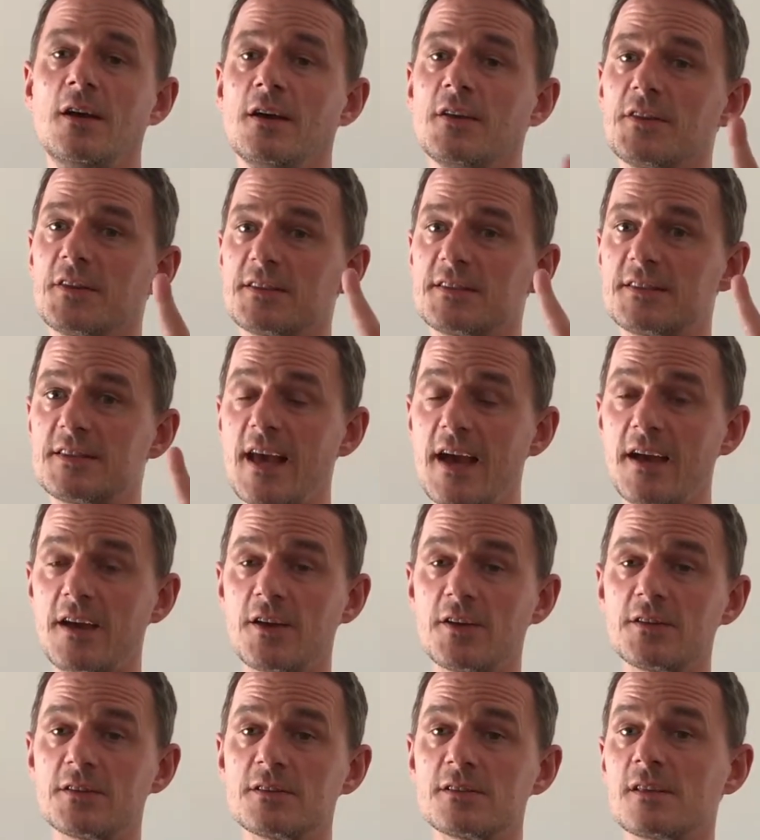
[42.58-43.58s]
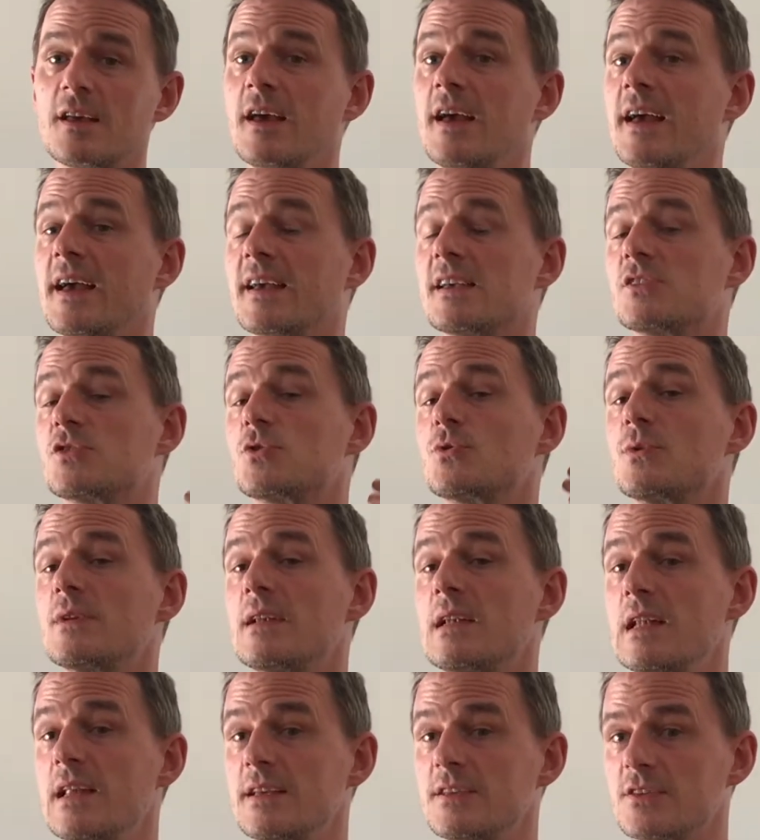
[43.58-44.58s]
The second is to
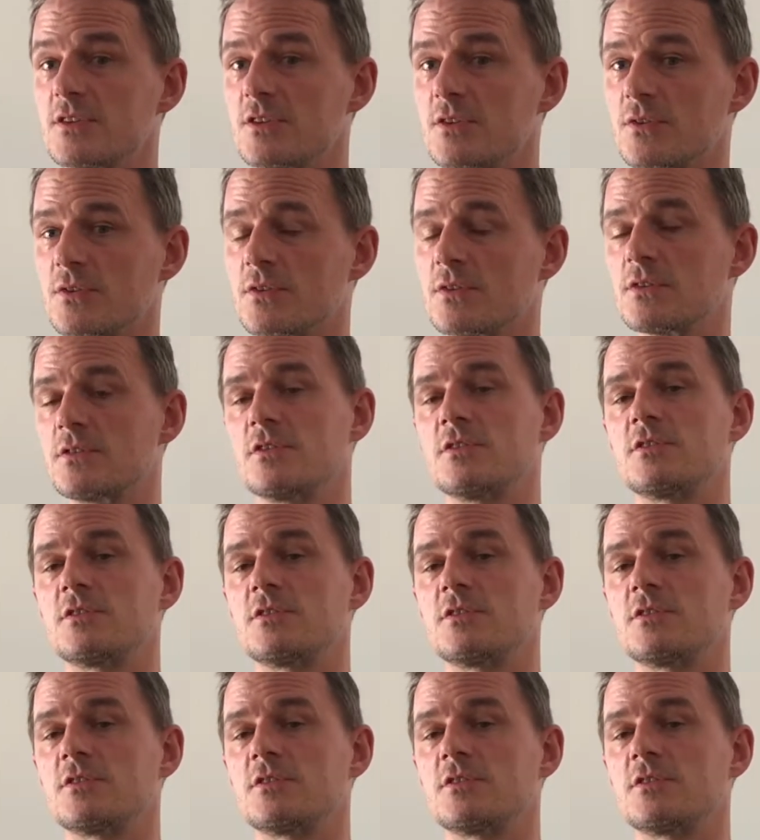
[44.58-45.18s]
listen to